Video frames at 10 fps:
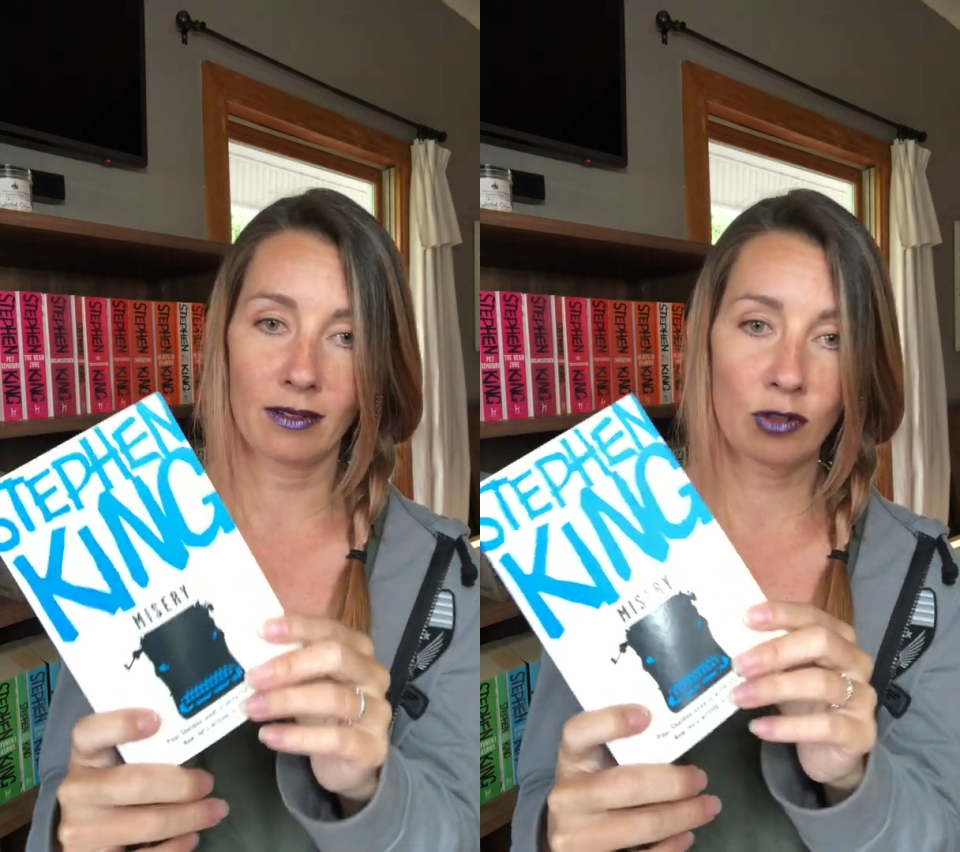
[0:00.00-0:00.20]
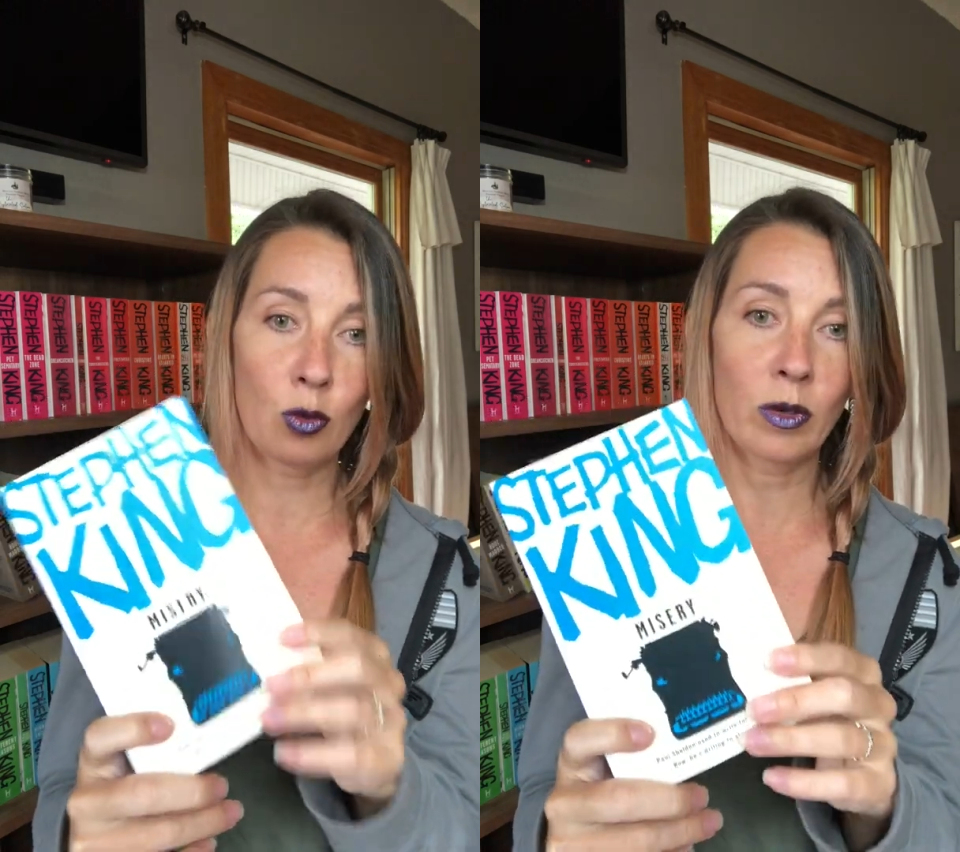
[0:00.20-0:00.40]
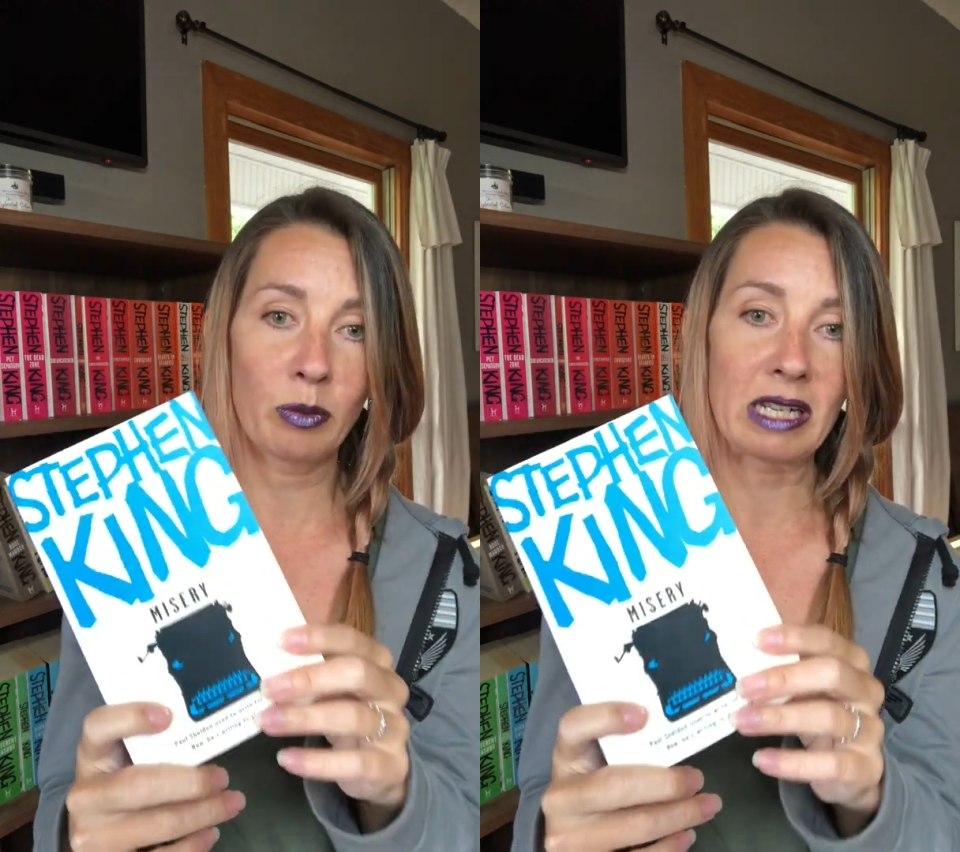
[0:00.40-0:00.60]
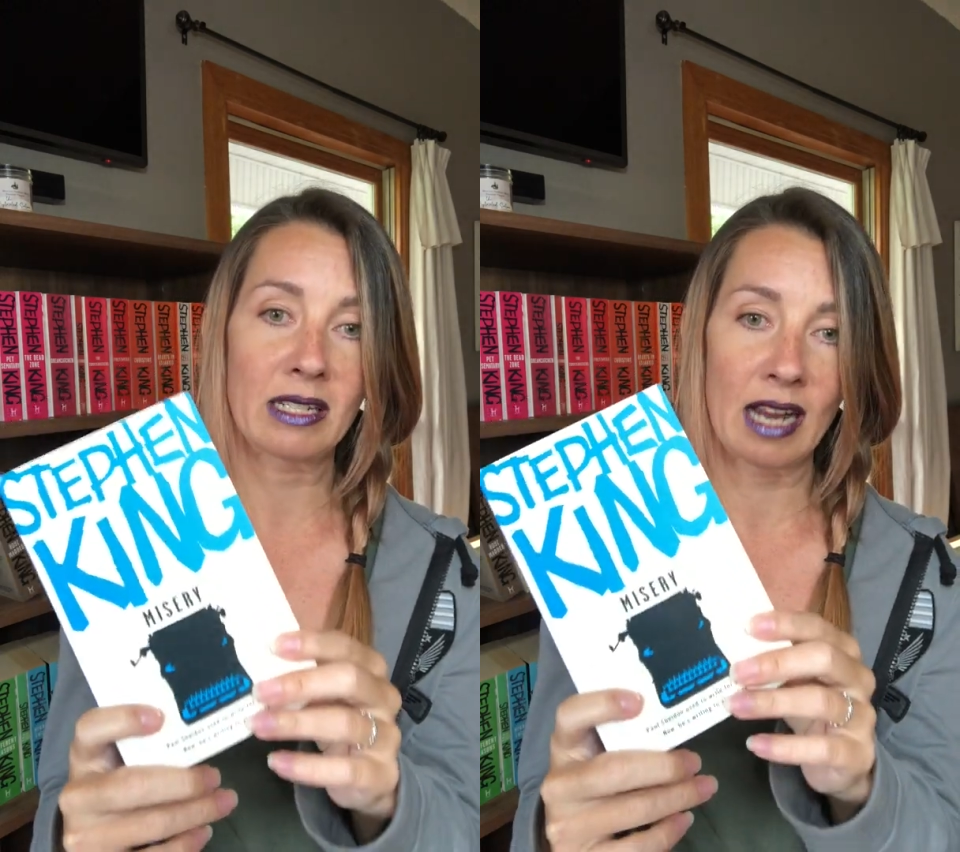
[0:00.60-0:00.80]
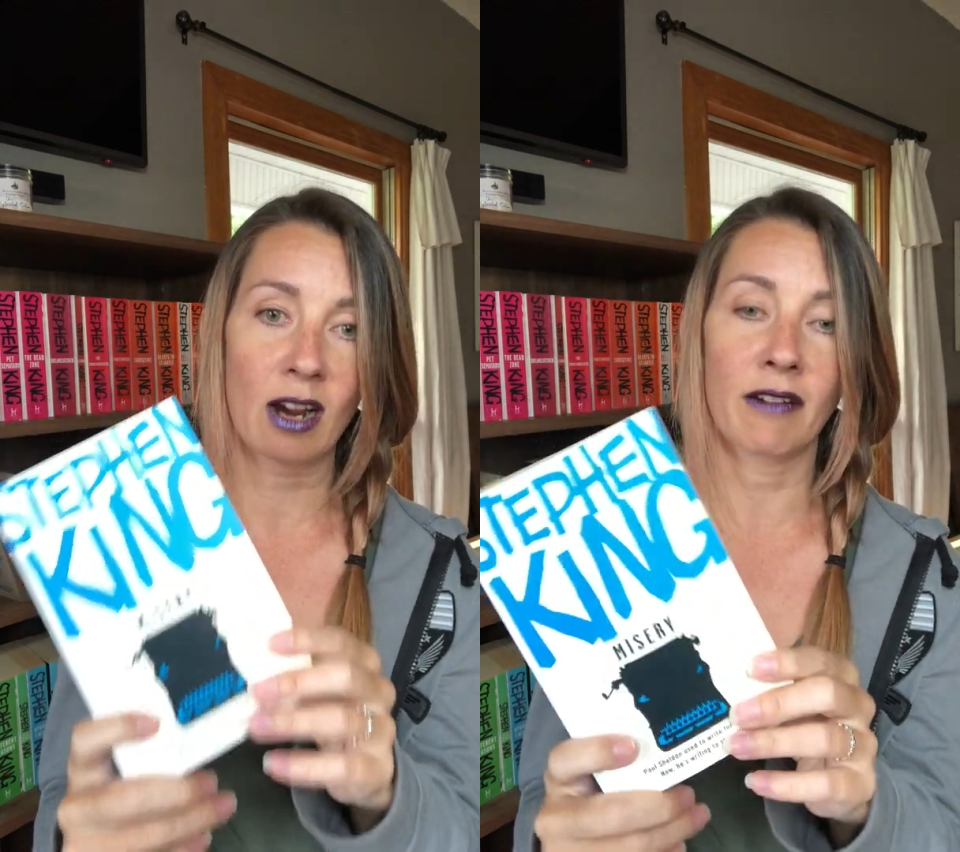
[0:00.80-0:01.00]
If you want to be
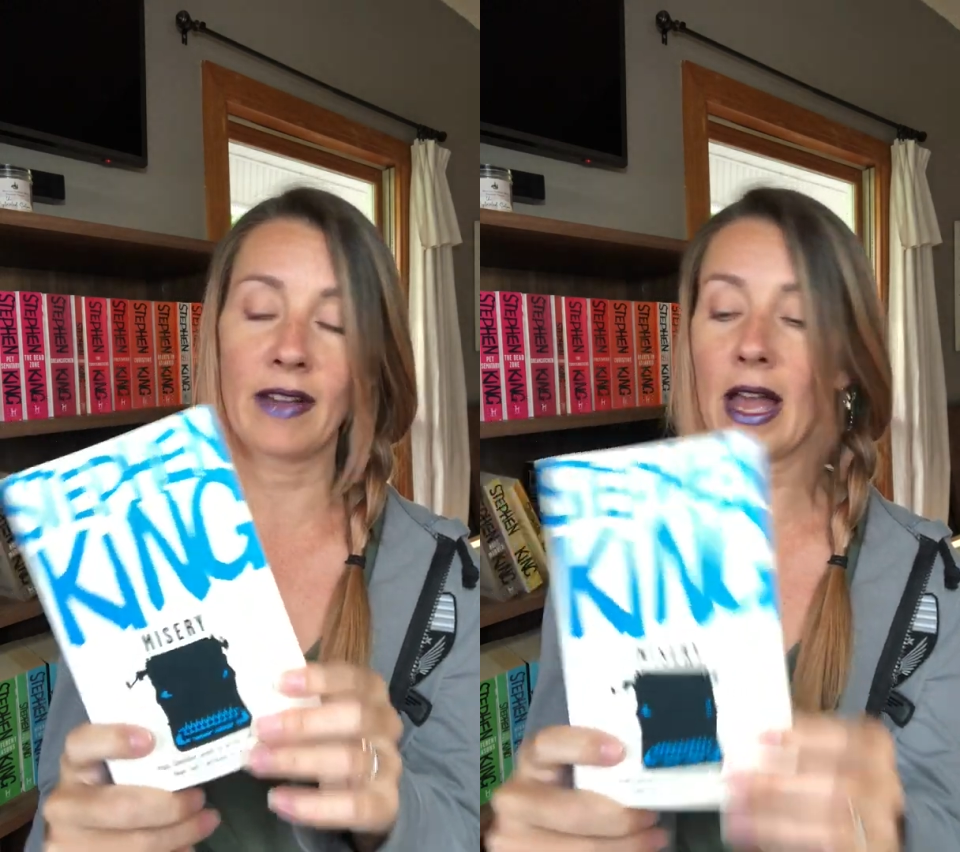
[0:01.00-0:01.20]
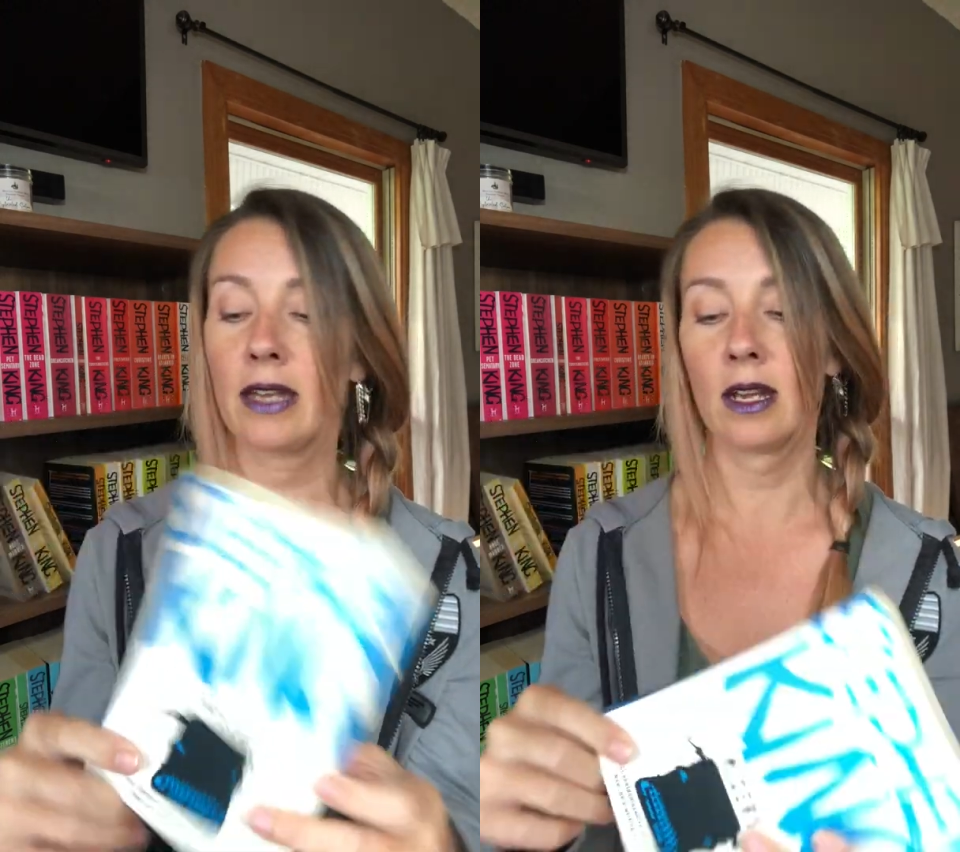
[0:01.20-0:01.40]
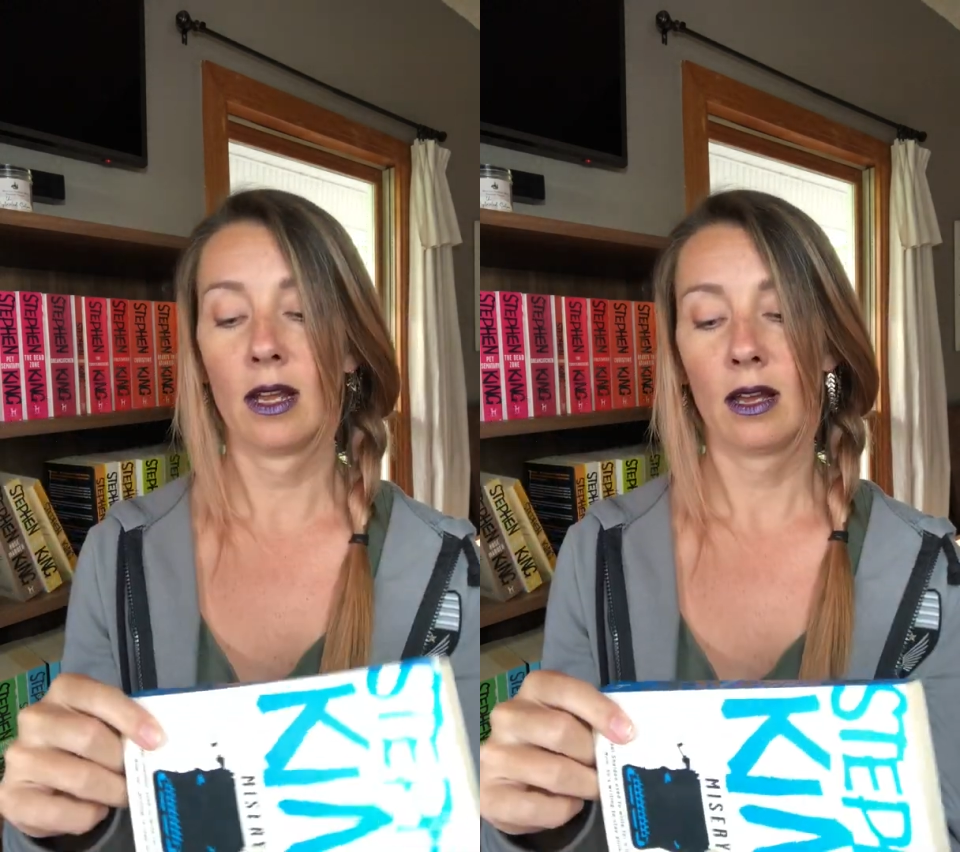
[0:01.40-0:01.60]
terrified,